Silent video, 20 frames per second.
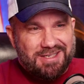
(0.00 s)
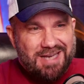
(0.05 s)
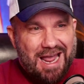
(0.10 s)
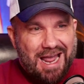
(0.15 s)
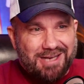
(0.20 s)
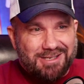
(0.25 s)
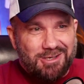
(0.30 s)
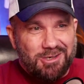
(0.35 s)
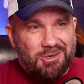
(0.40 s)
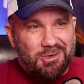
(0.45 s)

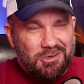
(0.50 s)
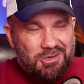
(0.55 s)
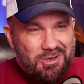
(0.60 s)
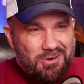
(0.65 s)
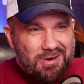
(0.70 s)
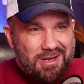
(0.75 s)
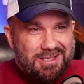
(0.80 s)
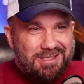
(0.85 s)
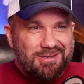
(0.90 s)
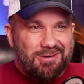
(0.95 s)
tactical
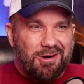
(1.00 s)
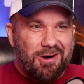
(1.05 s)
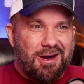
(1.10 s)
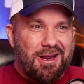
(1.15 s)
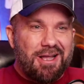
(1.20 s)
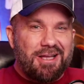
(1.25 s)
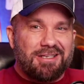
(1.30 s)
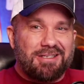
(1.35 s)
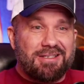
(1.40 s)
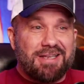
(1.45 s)
units
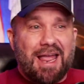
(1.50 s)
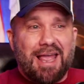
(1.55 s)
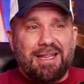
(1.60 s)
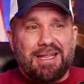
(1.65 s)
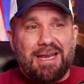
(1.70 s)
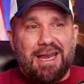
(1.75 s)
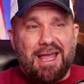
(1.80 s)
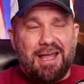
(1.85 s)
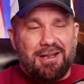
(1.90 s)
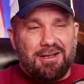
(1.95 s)
or
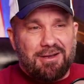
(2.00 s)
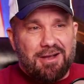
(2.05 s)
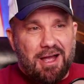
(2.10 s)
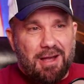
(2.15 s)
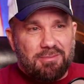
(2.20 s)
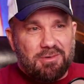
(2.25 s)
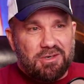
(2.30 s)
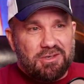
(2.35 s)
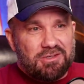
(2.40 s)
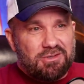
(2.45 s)
silent
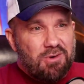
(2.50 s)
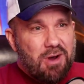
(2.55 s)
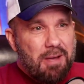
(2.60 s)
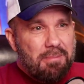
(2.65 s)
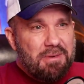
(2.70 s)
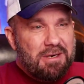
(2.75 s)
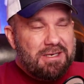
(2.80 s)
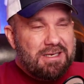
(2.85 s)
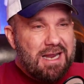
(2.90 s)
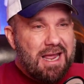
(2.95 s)
helicopters
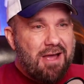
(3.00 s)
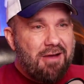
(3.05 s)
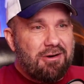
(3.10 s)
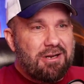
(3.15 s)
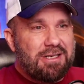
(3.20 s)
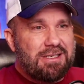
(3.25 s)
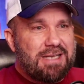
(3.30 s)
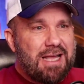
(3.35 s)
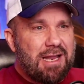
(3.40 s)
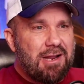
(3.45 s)
dropping
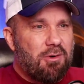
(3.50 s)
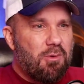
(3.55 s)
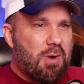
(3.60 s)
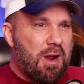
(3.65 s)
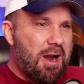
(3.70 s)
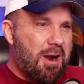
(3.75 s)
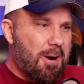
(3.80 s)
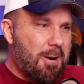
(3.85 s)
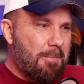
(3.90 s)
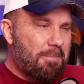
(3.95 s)
down in
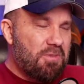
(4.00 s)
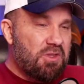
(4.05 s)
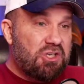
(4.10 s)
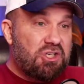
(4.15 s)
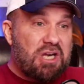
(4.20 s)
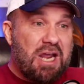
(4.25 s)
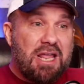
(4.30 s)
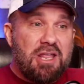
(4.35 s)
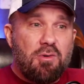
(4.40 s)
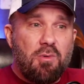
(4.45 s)
Delaware.
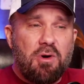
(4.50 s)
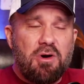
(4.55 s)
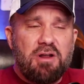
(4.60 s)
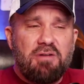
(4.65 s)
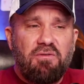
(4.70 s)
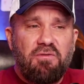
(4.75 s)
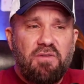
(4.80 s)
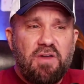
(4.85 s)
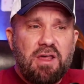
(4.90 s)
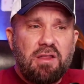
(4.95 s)

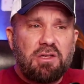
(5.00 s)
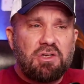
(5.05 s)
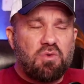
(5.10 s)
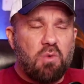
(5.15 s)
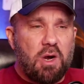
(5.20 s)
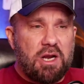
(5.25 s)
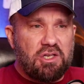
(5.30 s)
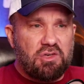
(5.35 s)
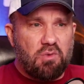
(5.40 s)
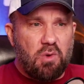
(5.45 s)
January 5th,
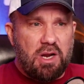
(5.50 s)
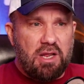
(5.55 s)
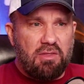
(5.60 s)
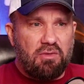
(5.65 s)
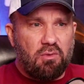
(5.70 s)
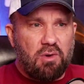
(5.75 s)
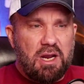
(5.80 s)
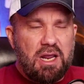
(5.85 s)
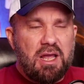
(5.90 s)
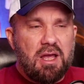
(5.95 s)

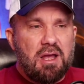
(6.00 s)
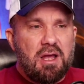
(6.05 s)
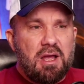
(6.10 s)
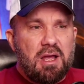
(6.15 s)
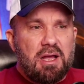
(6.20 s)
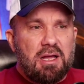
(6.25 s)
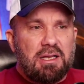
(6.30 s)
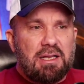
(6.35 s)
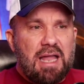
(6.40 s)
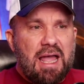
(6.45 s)
2023,
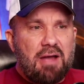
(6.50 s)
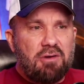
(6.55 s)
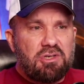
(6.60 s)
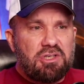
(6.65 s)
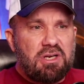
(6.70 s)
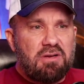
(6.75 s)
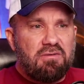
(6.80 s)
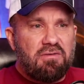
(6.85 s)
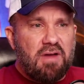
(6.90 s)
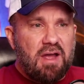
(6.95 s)

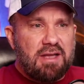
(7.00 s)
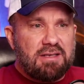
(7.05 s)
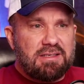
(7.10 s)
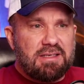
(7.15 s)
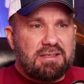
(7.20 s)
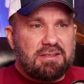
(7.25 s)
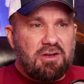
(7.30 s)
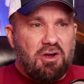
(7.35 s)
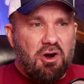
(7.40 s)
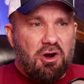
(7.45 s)
Lausch
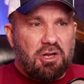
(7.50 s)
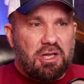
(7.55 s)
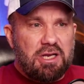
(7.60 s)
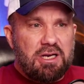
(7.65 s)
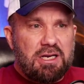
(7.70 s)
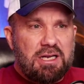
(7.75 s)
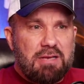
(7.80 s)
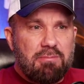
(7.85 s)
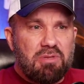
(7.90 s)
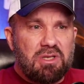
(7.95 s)
advises
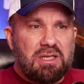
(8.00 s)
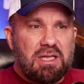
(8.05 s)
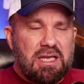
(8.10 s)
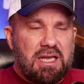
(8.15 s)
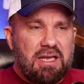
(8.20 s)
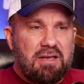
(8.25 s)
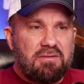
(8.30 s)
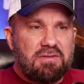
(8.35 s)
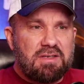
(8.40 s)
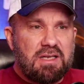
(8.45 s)
Garland he
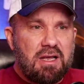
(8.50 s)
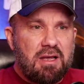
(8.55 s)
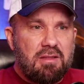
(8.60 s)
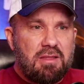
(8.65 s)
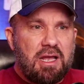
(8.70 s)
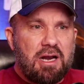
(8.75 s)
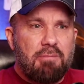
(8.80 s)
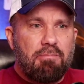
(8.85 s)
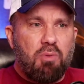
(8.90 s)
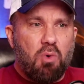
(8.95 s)
believes
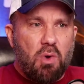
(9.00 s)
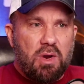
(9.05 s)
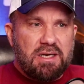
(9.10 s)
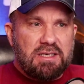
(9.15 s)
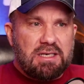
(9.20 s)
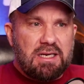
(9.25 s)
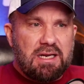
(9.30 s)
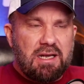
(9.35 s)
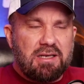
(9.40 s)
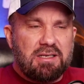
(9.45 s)
that
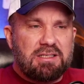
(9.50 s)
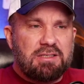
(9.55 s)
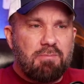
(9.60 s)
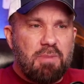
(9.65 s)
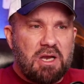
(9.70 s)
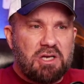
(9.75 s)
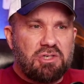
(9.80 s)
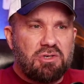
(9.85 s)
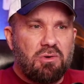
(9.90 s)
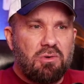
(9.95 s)
appointing a
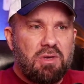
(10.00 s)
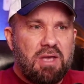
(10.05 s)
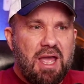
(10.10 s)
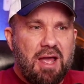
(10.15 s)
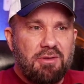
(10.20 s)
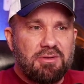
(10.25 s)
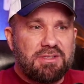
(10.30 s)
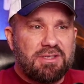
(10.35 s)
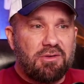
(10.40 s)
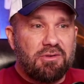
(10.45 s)
special
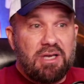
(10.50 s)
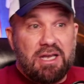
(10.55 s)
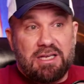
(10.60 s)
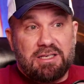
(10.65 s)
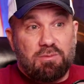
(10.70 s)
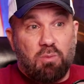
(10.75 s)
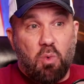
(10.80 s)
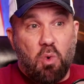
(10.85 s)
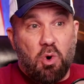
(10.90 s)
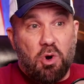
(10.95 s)
counsel
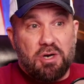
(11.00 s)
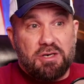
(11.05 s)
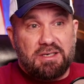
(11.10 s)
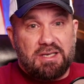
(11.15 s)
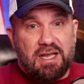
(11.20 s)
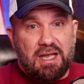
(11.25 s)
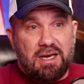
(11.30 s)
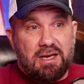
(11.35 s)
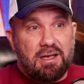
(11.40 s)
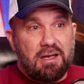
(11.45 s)
is
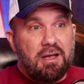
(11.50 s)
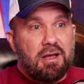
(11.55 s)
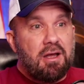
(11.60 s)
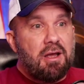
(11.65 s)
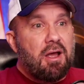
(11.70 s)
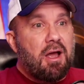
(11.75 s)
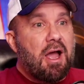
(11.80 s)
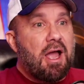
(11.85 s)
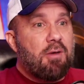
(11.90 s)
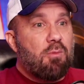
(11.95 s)
warranted.
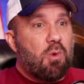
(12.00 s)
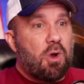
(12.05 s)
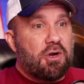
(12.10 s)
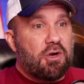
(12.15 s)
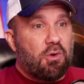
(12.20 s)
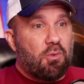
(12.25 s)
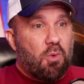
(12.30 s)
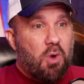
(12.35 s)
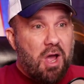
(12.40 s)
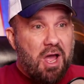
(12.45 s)
I
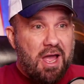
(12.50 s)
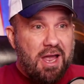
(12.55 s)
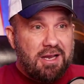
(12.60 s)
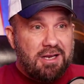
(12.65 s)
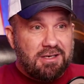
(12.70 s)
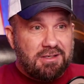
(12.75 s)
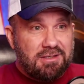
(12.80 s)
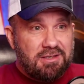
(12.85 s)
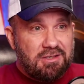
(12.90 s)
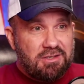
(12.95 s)
wonder why,
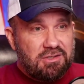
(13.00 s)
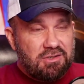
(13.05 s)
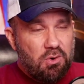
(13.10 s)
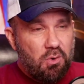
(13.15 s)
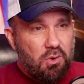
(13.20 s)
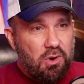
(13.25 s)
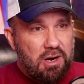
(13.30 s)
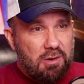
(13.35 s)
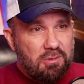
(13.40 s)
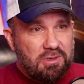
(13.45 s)
because the
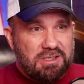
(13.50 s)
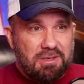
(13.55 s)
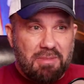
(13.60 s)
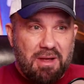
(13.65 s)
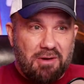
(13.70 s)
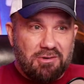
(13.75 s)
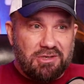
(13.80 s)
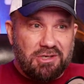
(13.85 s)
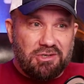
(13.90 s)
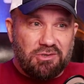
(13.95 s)
story was
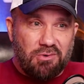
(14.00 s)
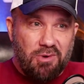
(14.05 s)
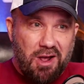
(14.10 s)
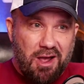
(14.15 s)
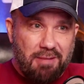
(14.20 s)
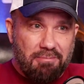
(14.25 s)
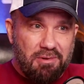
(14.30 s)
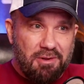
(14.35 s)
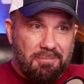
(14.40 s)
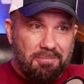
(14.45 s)
about to
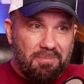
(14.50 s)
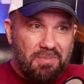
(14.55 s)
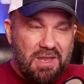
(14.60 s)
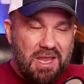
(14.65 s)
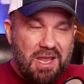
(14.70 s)
drop.